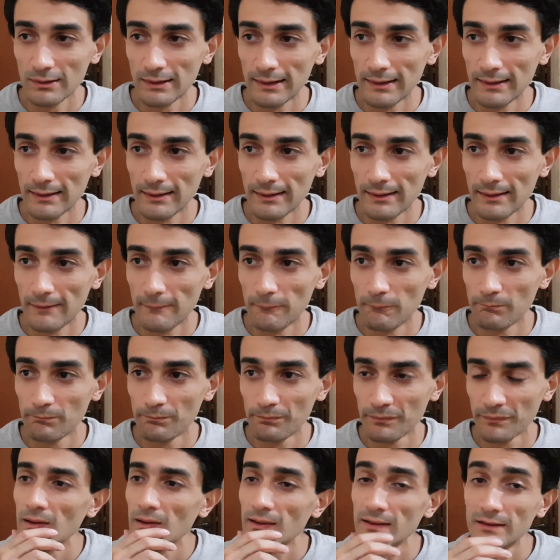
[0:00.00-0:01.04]
in
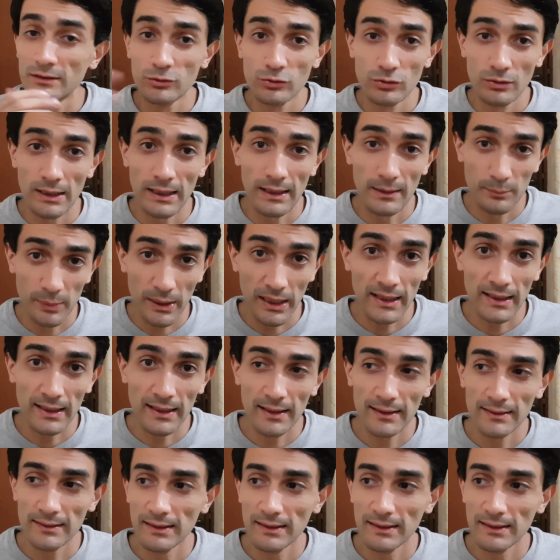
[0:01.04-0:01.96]
Surabaya.